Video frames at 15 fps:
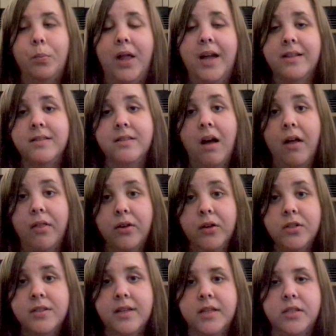bless
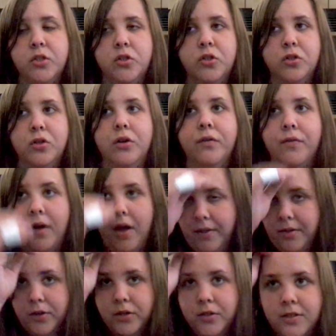others and to serve
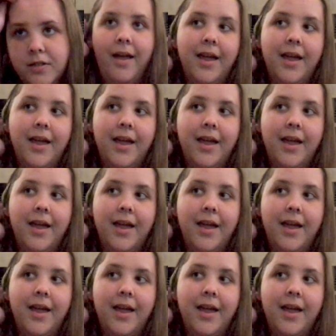others.